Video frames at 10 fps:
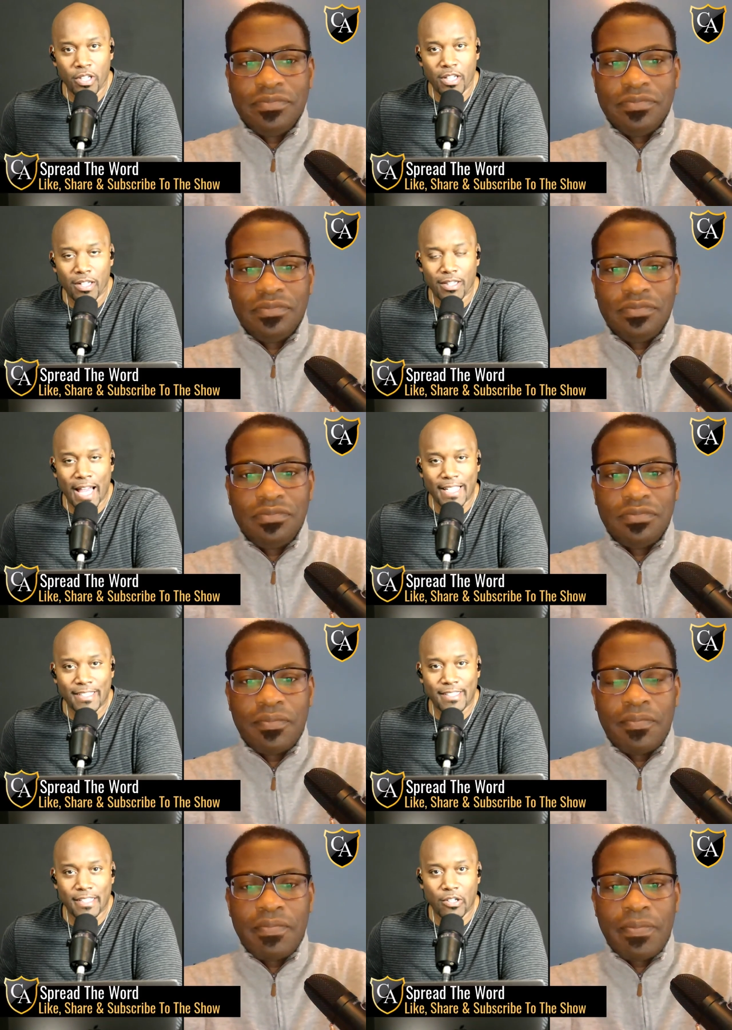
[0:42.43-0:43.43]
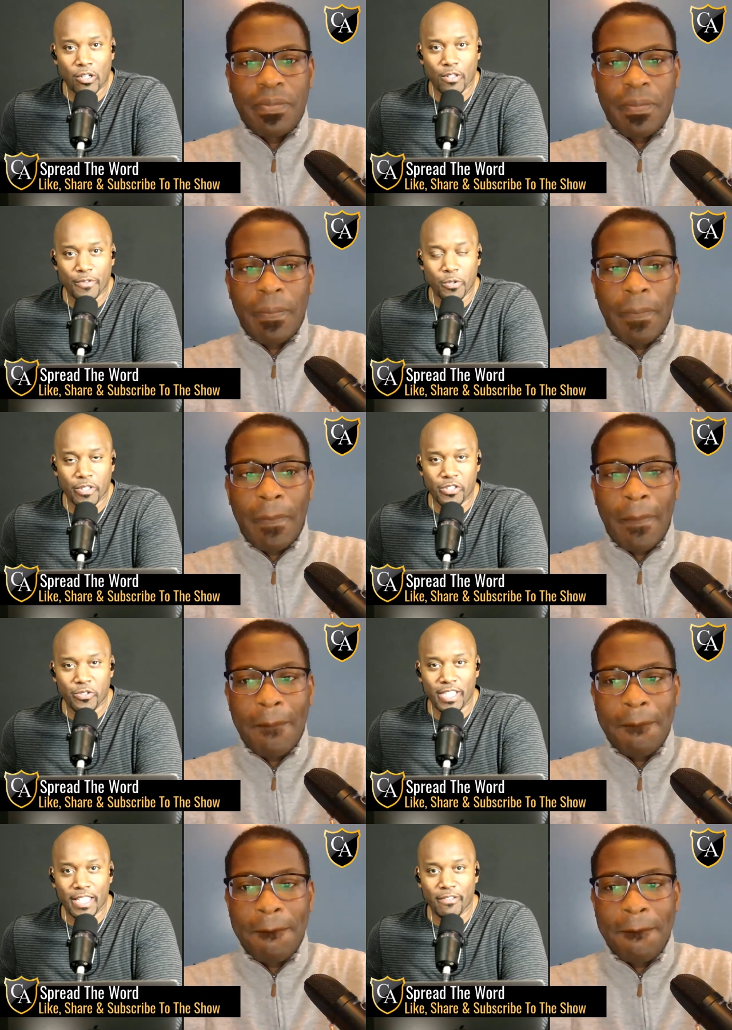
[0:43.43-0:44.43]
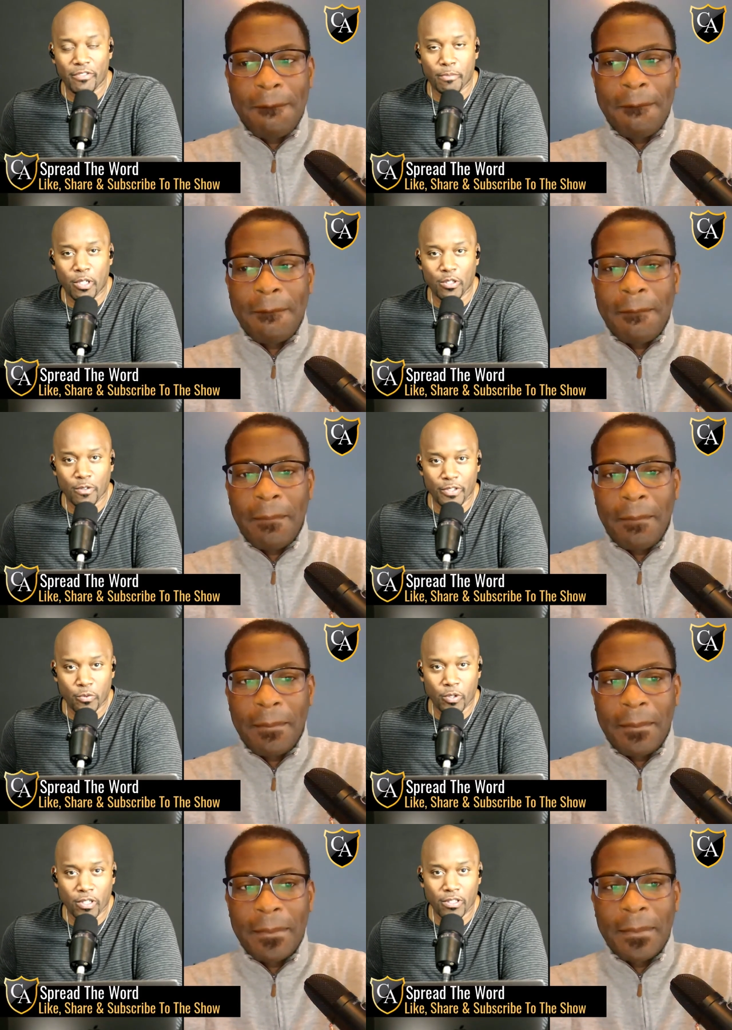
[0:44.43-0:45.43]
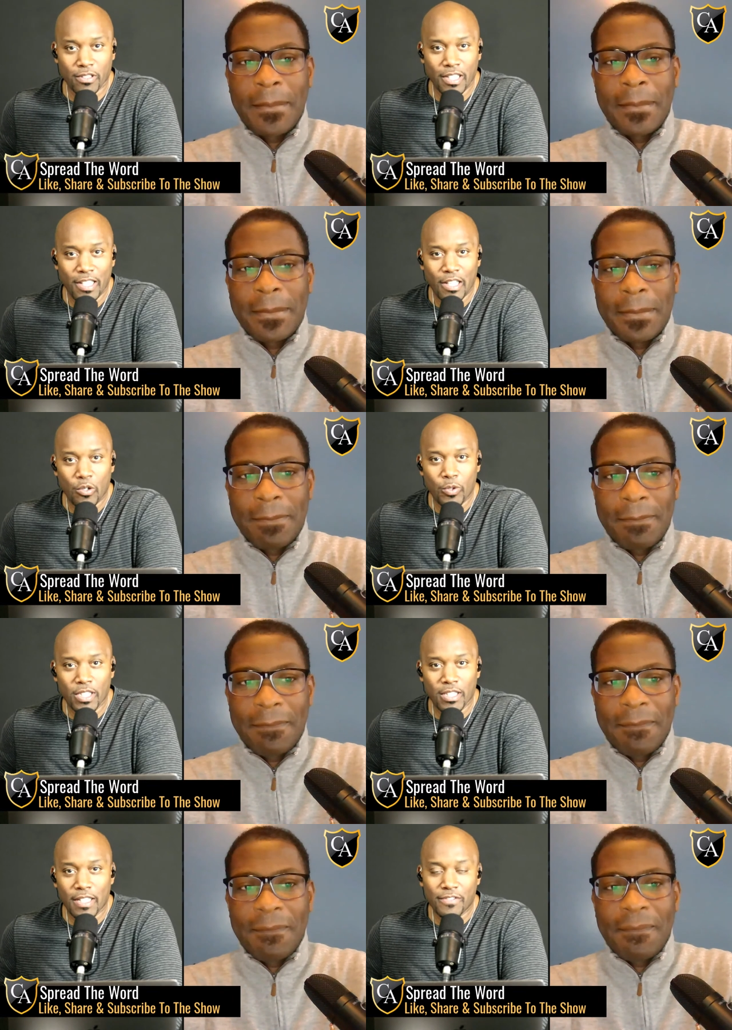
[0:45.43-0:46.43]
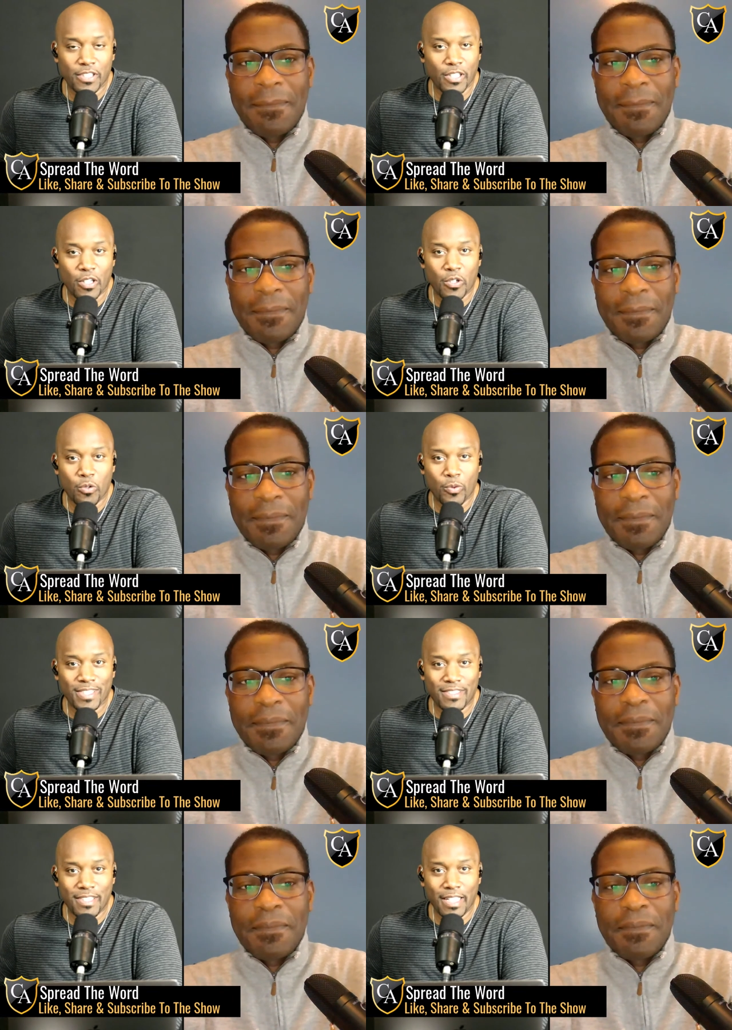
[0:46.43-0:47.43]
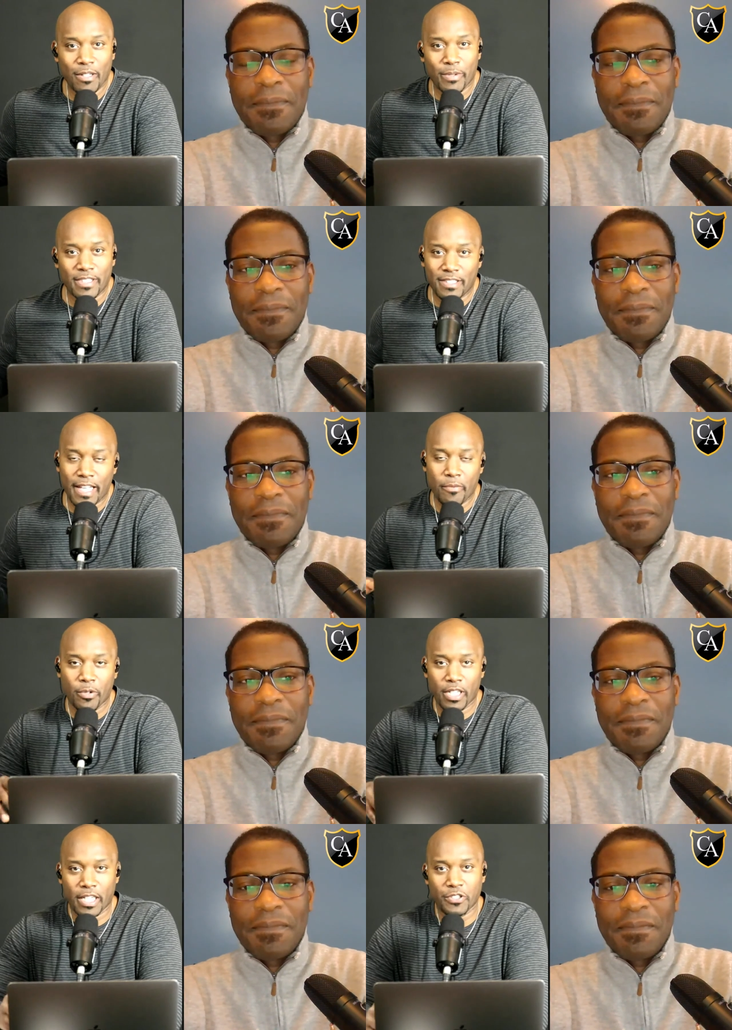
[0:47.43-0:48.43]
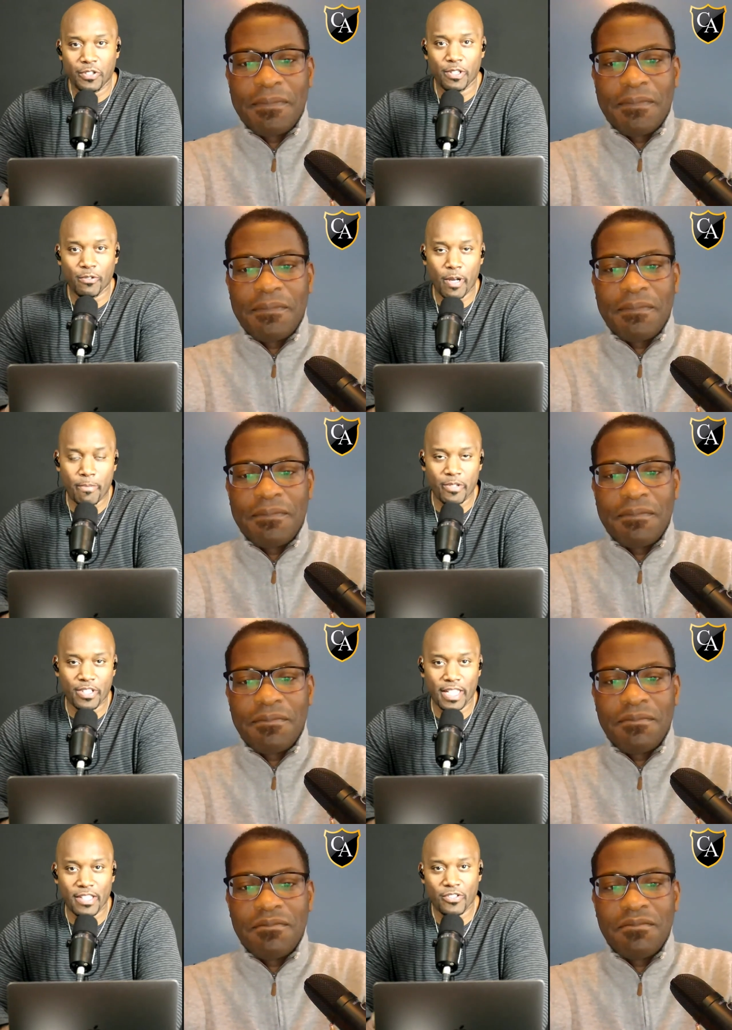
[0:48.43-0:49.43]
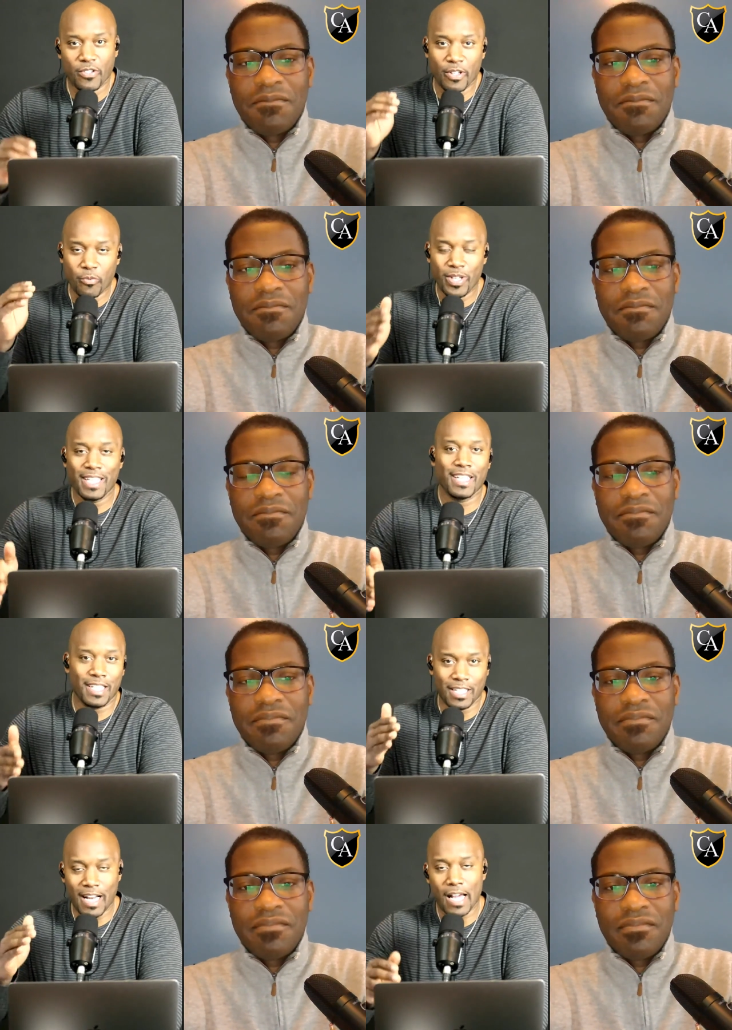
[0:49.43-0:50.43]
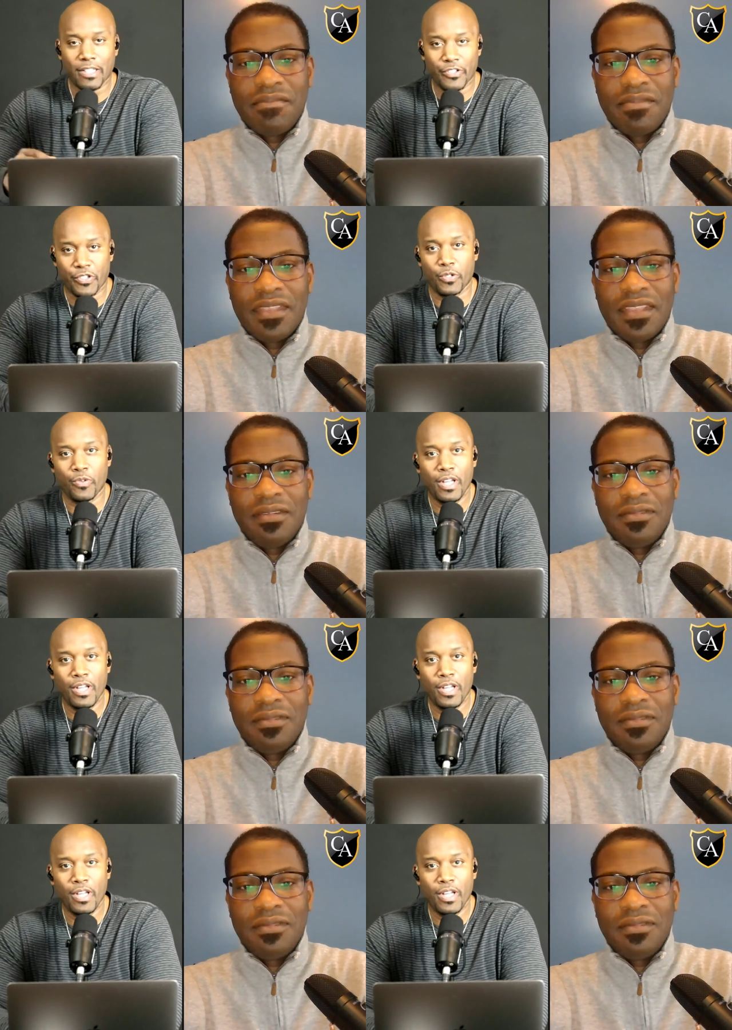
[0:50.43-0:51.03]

Speaker 1: Glad to see all of you are tuning in from all over the world. We love to know what city, what state, what country you're representing so that we can acknowledge you.